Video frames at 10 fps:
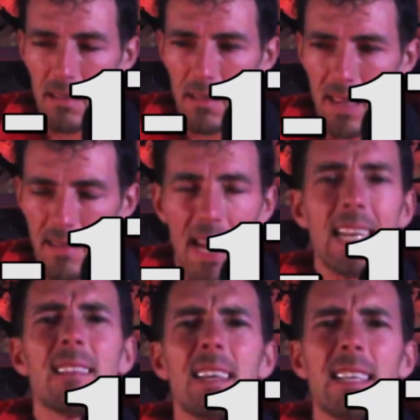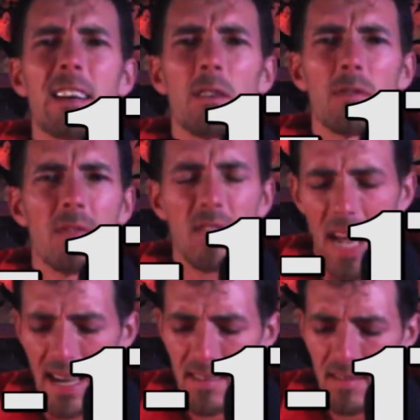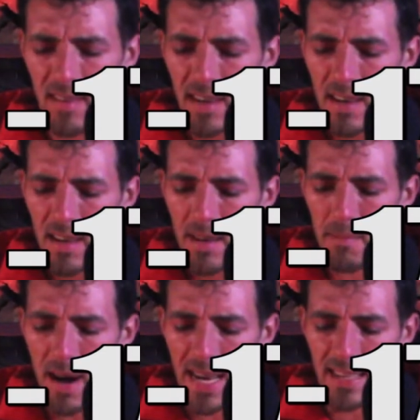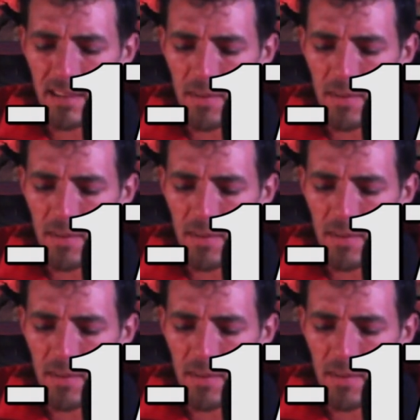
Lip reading: That's 18 years of sex. Minus